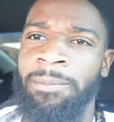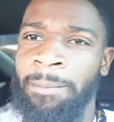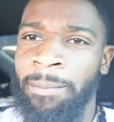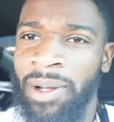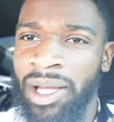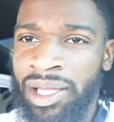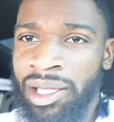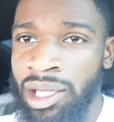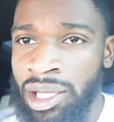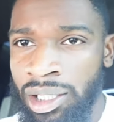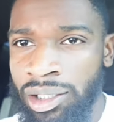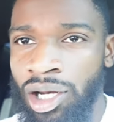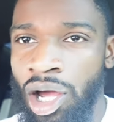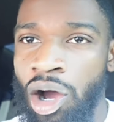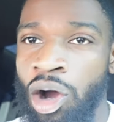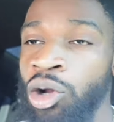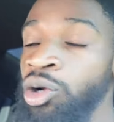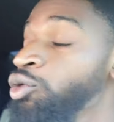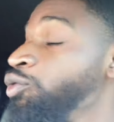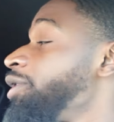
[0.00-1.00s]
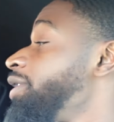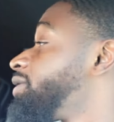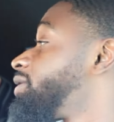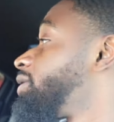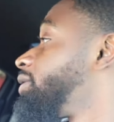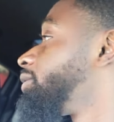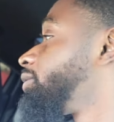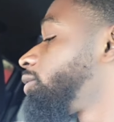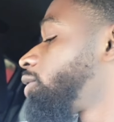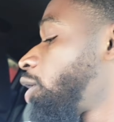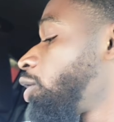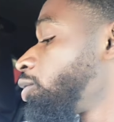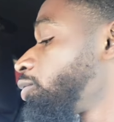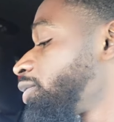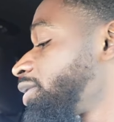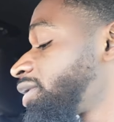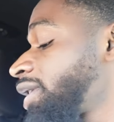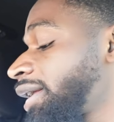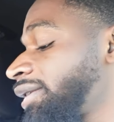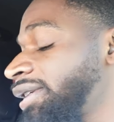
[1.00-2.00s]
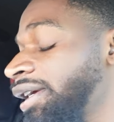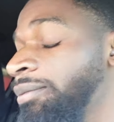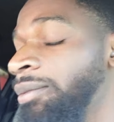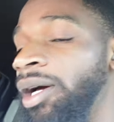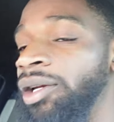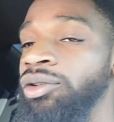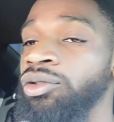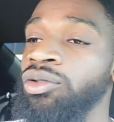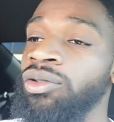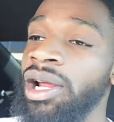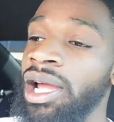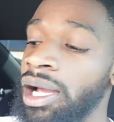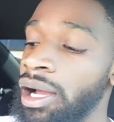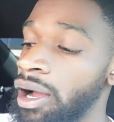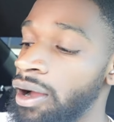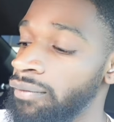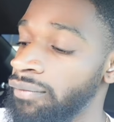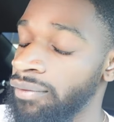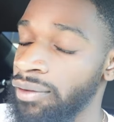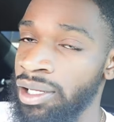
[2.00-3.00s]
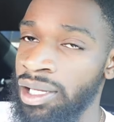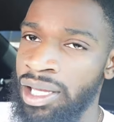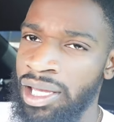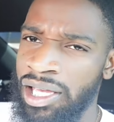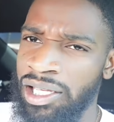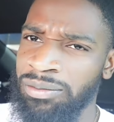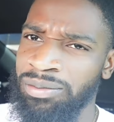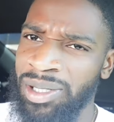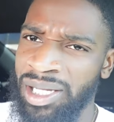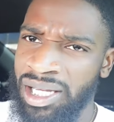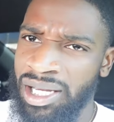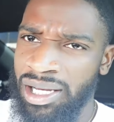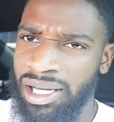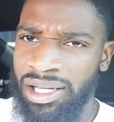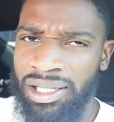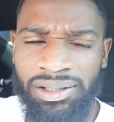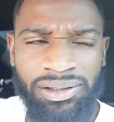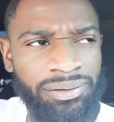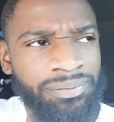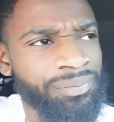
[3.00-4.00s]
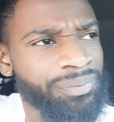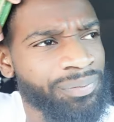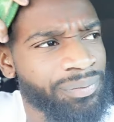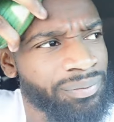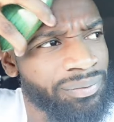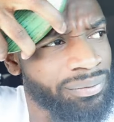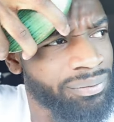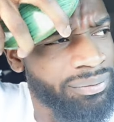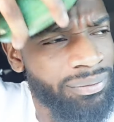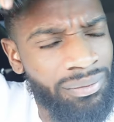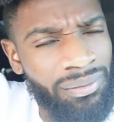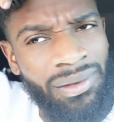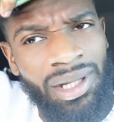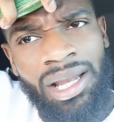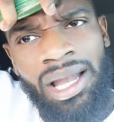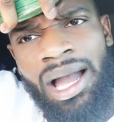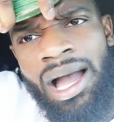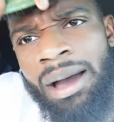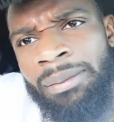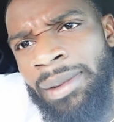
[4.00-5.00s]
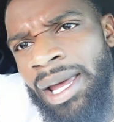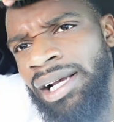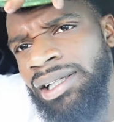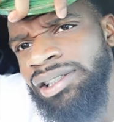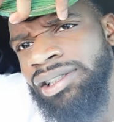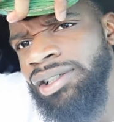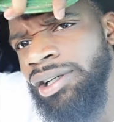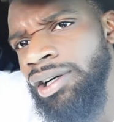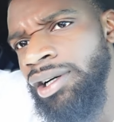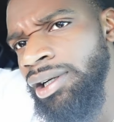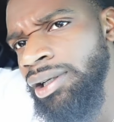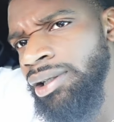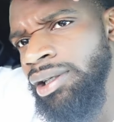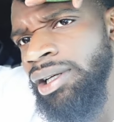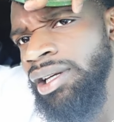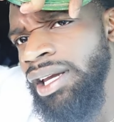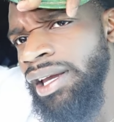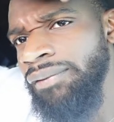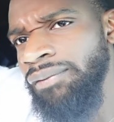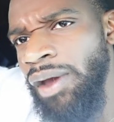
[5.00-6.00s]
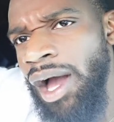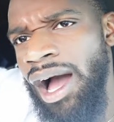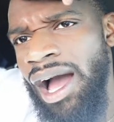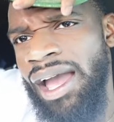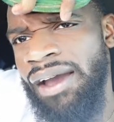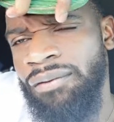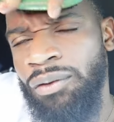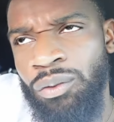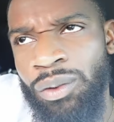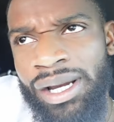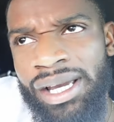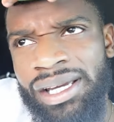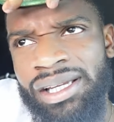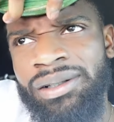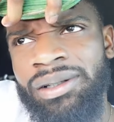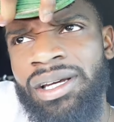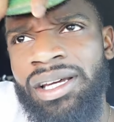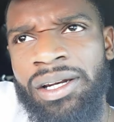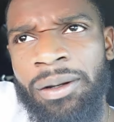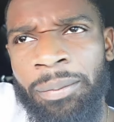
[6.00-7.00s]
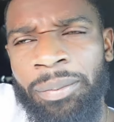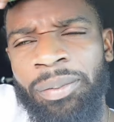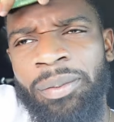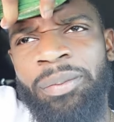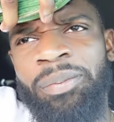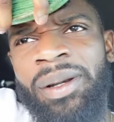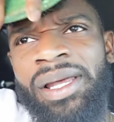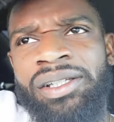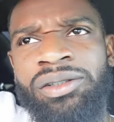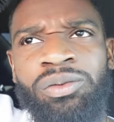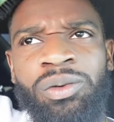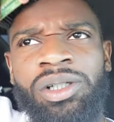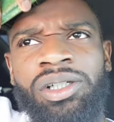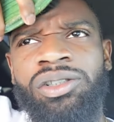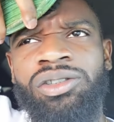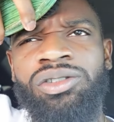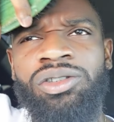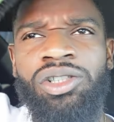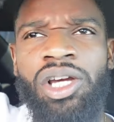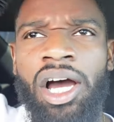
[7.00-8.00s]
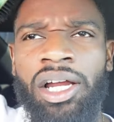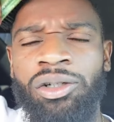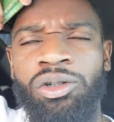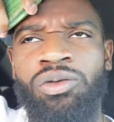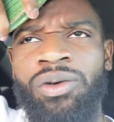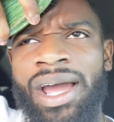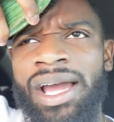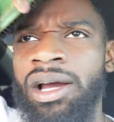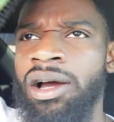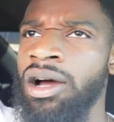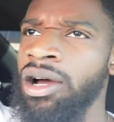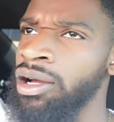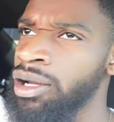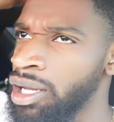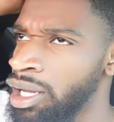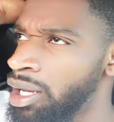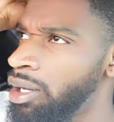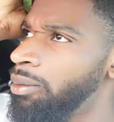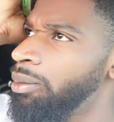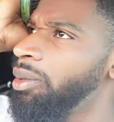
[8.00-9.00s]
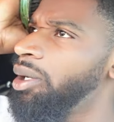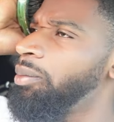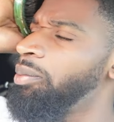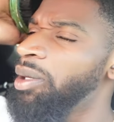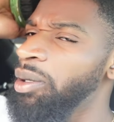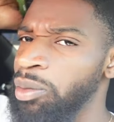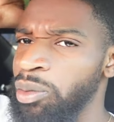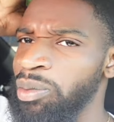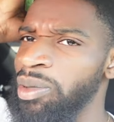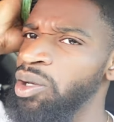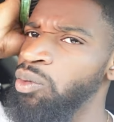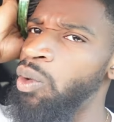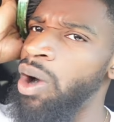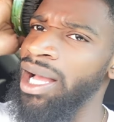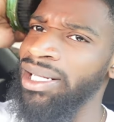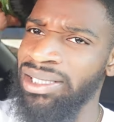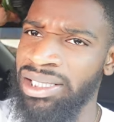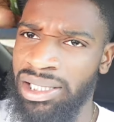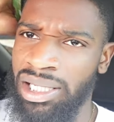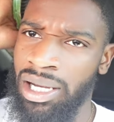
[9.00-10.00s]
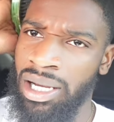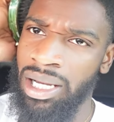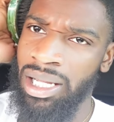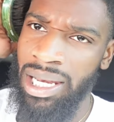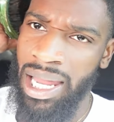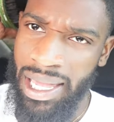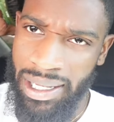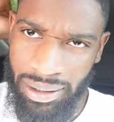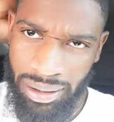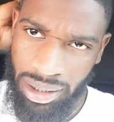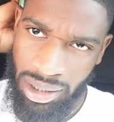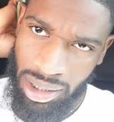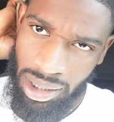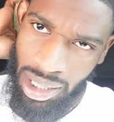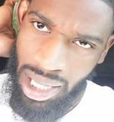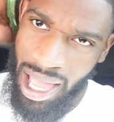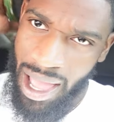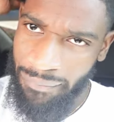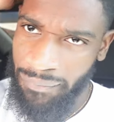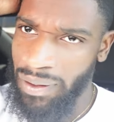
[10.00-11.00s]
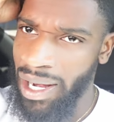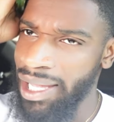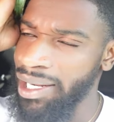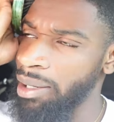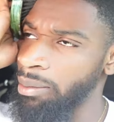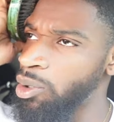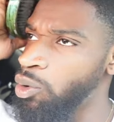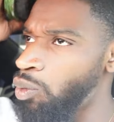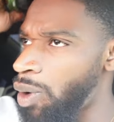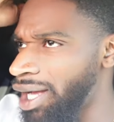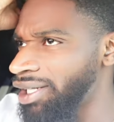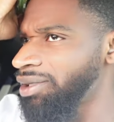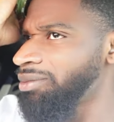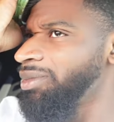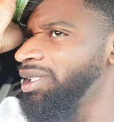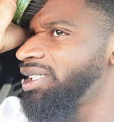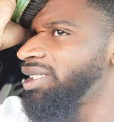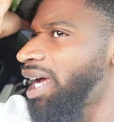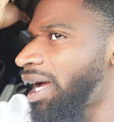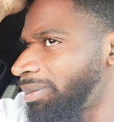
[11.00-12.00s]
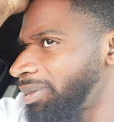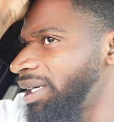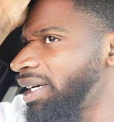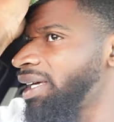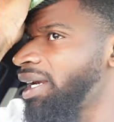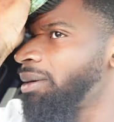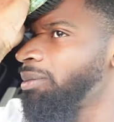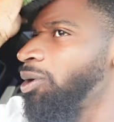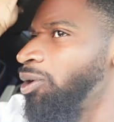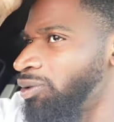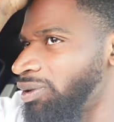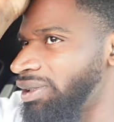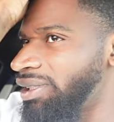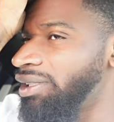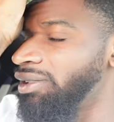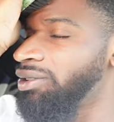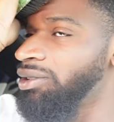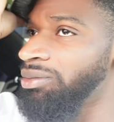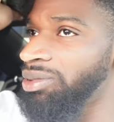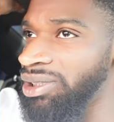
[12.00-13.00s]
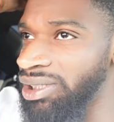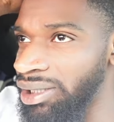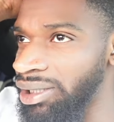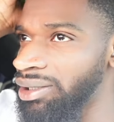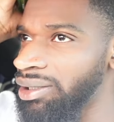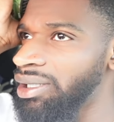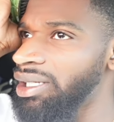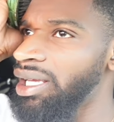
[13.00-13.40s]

But the only reason I take my do-rag off is because I'm not sure if y'all ever went in a place with a y'all do-rag on, but people be watching y'all. Like, I feel like they be watching me shop thinking I'm gonna steal some shit.